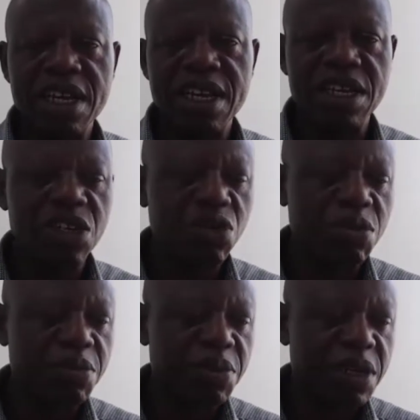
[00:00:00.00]
time that is to
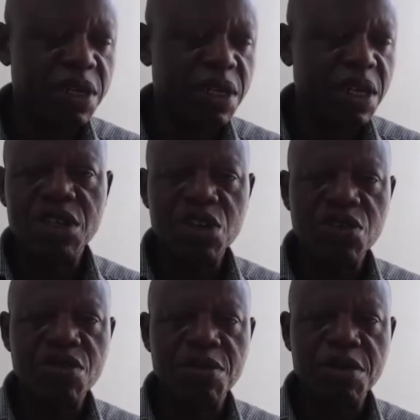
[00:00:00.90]
be paid, as you
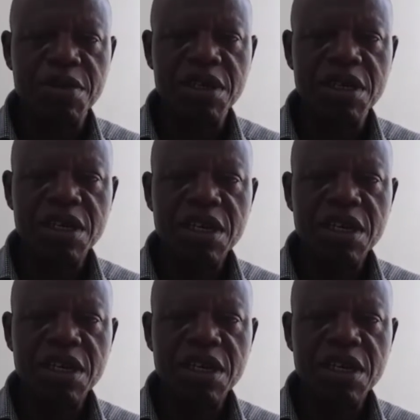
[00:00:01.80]
do for payment.